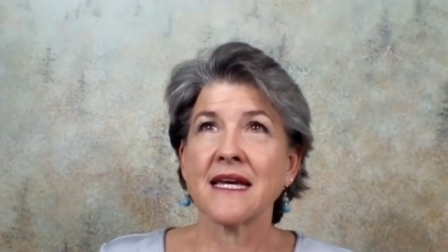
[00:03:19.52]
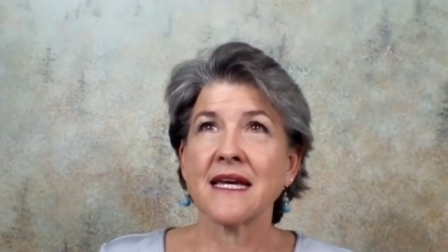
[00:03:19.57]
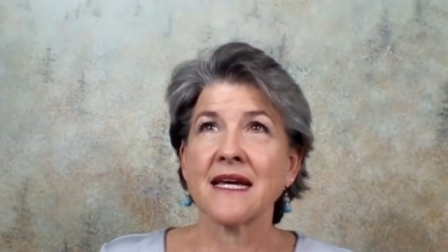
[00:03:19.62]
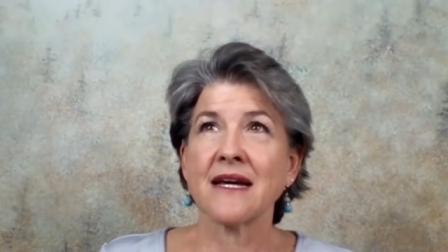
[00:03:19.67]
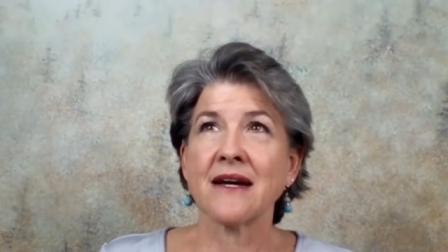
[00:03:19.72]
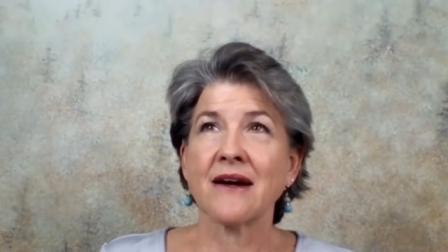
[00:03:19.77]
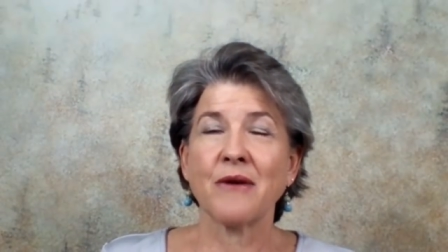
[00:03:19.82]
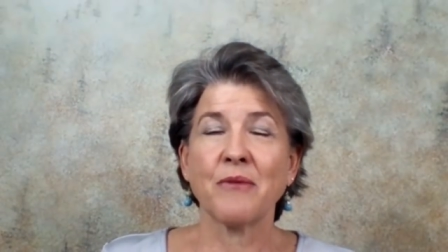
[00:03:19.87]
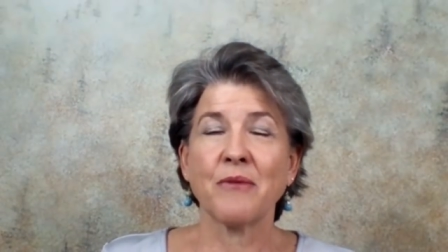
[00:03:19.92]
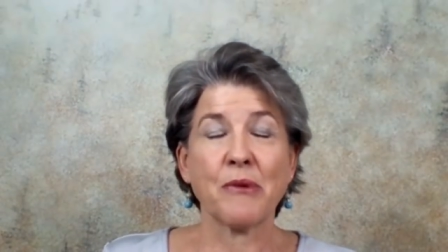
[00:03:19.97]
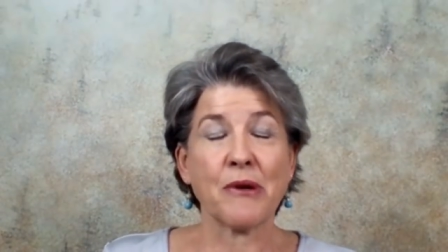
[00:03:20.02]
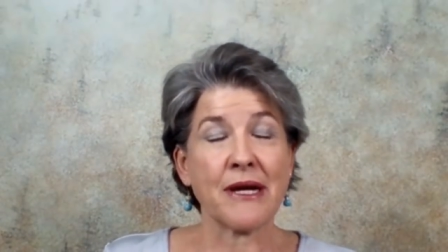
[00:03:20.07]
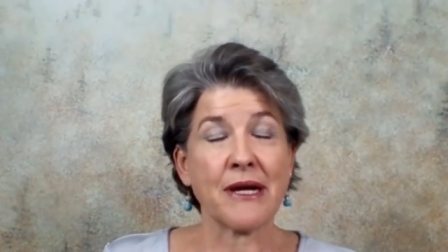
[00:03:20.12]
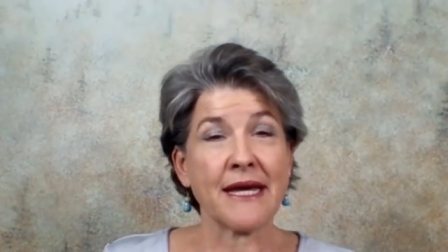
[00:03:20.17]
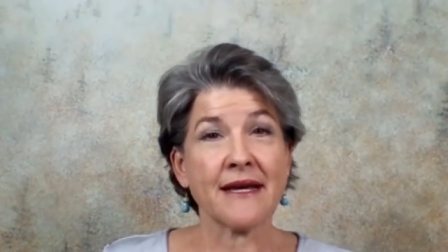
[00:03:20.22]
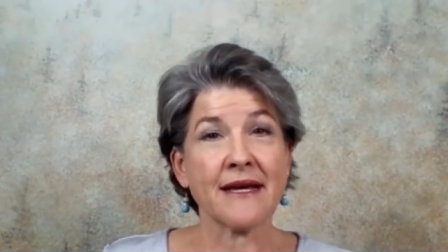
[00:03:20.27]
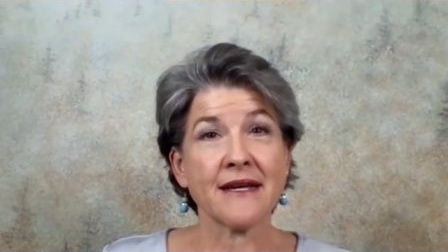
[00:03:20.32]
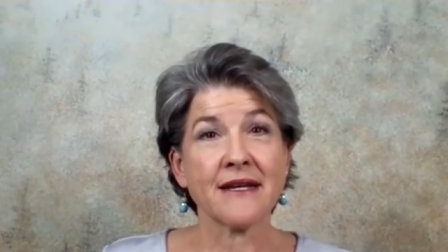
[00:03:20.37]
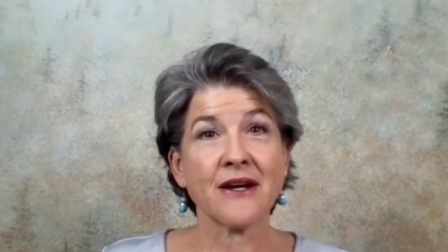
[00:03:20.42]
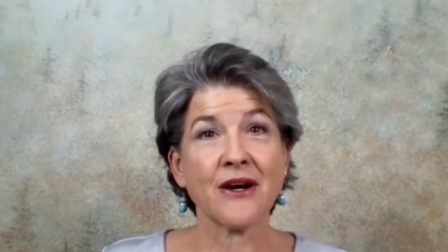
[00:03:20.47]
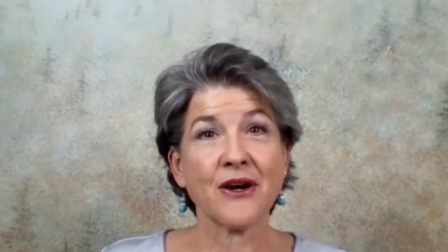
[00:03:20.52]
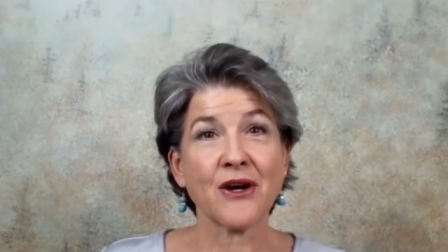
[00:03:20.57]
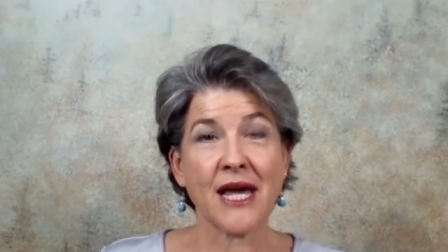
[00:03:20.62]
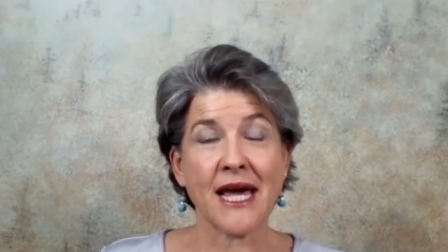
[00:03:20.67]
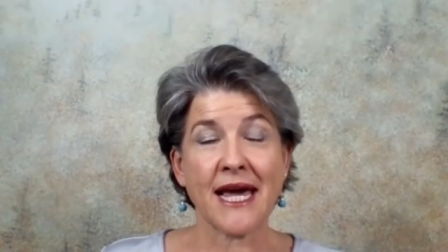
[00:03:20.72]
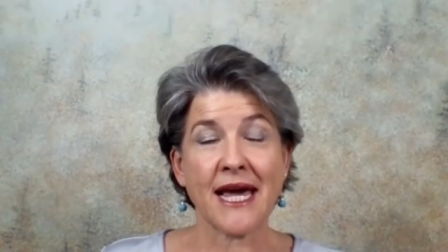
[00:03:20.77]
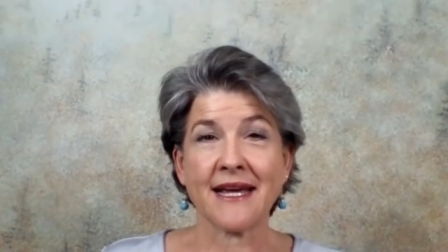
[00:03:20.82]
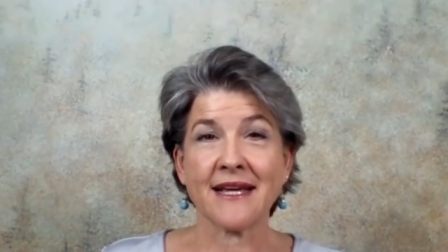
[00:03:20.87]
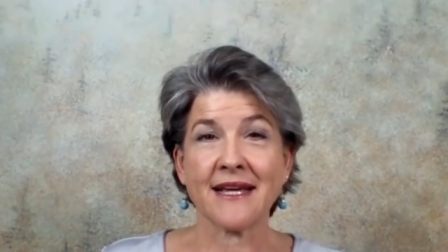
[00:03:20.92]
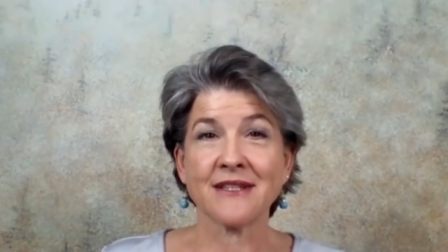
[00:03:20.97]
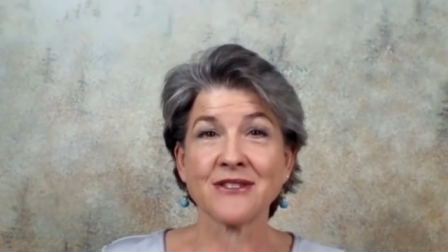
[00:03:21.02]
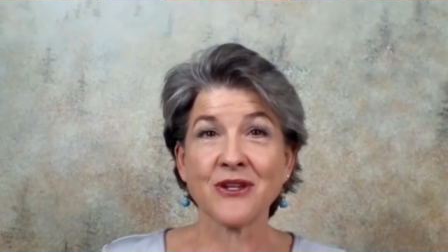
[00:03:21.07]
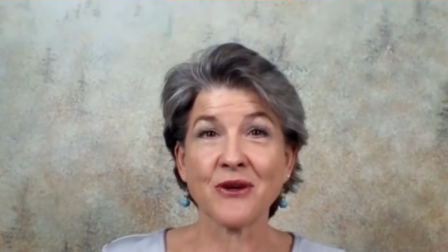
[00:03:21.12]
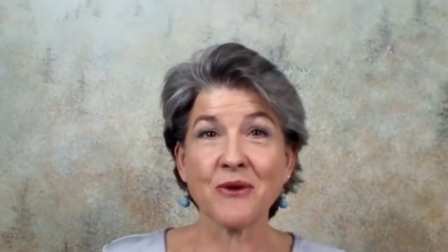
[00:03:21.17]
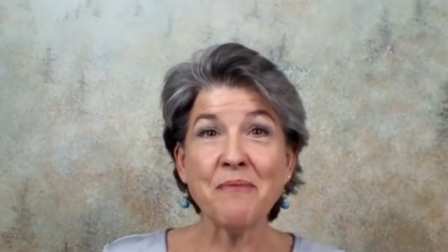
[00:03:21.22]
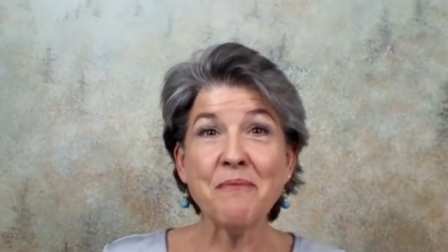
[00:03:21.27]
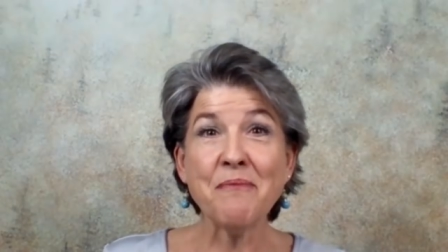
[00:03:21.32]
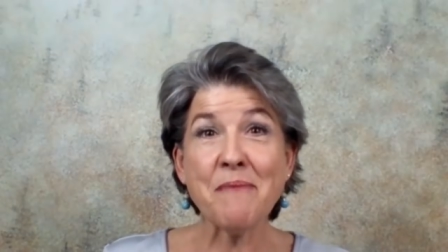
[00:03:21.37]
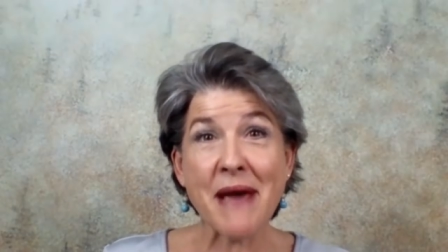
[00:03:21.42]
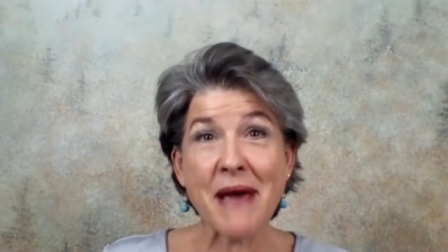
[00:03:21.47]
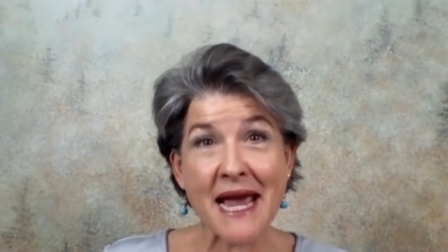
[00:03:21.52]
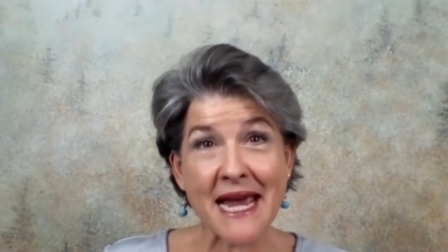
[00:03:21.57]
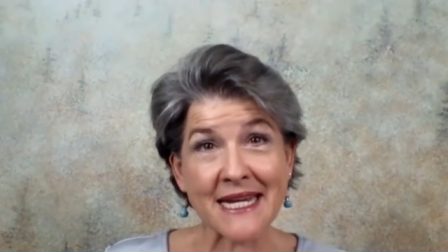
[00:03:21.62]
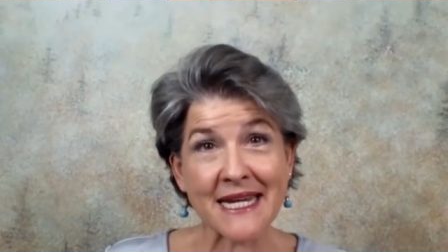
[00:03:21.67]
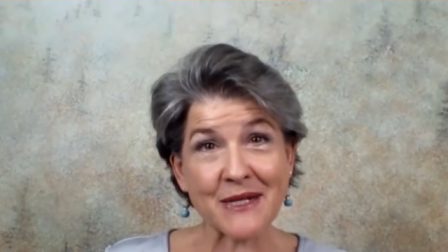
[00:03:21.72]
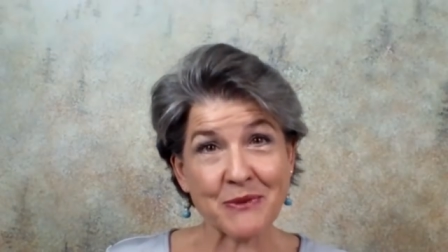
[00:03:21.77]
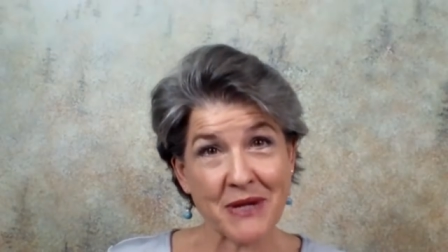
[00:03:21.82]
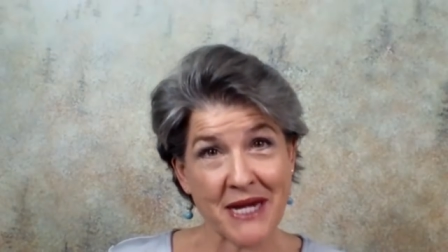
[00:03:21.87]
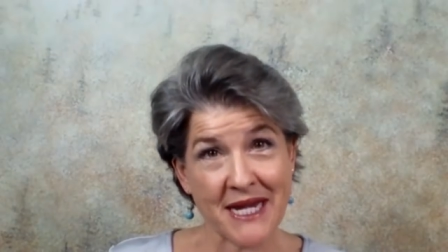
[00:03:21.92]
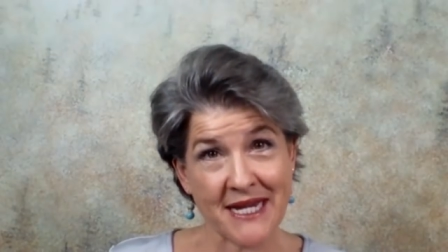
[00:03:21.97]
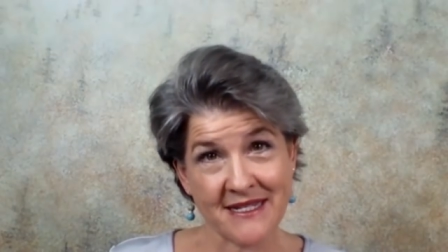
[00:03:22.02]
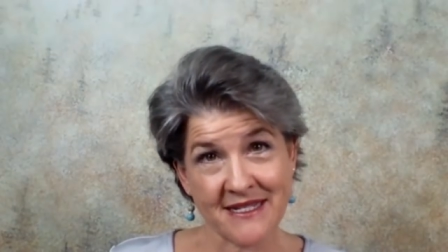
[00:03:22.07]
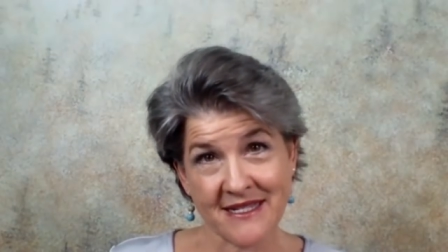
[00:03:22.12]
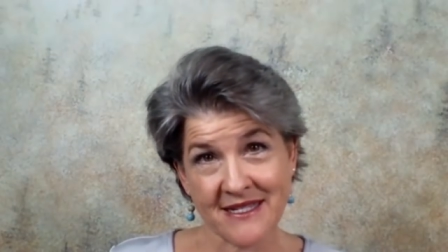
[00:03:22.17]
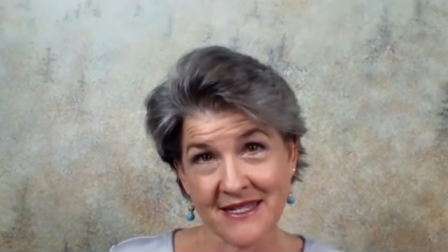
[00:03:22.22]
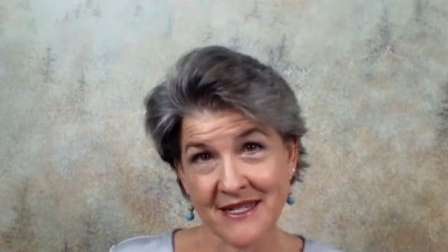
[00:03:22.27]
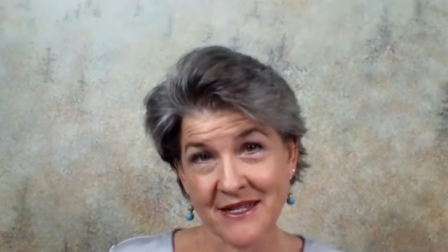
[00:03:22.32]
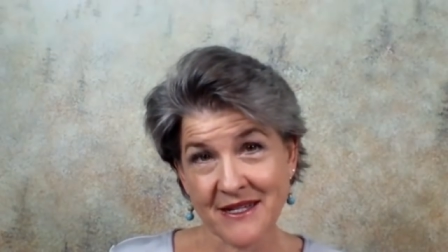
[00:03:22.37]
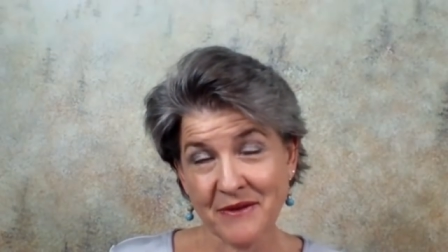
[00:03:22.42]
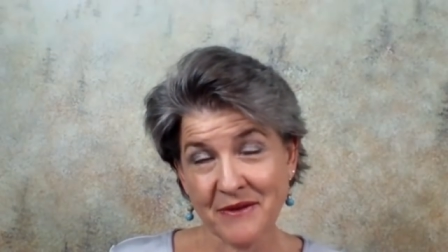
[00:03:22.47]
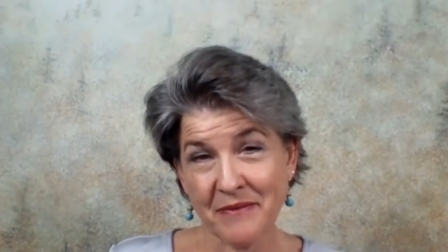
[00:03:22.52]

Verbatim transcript: oh boy. Okay. So, main ways.